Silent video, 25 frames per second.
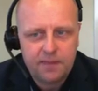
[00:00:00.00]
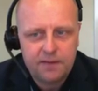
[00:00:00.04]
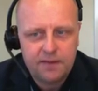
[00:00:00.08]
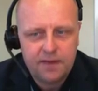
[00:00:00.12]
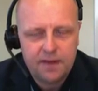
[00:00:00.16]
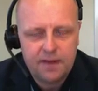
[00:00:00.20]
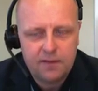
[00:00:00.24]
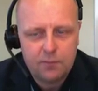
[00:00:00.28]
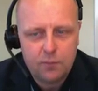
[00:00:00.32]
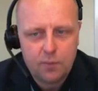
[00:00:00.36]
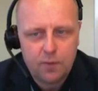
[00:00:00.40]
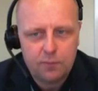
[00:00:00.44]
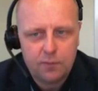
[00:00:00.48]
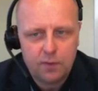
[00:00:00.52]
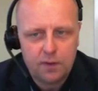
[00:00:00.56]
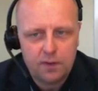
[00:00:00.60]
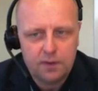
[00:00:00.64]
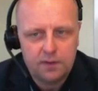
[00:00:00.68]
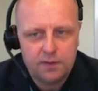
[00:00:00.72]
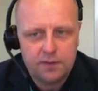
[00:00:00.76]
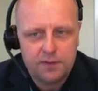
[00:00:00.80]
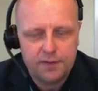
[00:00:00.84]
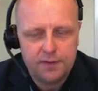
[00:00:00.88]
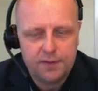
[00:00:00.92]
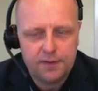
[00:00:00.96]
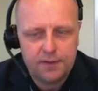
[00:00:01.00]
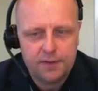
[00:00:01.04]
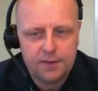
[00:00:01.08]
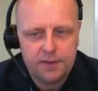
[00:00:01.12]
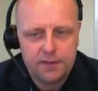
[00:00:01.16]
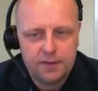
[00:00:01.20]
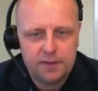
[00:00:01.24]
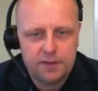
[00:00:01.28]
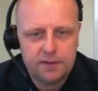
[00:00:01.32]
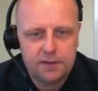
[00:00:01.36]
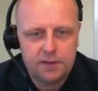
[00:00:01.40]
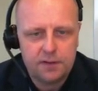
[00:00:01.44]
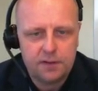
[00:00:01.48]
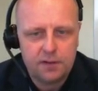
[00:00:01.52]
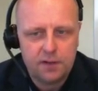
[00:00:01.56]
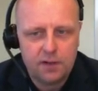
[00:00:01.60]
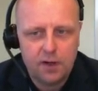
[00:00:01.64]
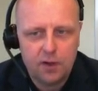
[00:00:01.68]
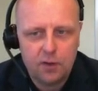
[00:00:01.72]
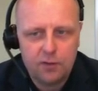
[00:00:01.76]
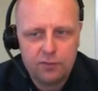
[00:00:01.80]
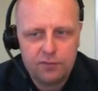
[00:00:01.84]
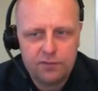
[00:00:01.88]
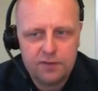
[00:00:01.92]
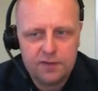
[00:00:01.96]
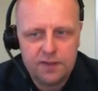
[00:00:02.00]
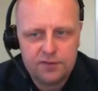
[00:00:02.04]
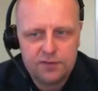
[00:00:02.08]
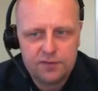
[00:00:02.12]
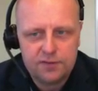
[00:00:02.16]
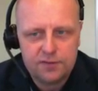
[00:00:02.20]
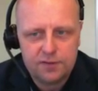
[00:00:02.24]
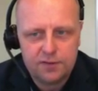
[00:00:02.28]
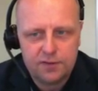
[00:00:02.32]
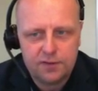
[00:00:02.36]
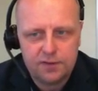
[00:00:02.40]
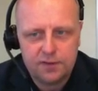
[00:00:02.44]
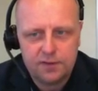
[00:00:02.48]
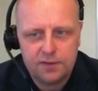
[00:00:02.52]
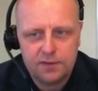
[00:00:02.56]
Then we will close this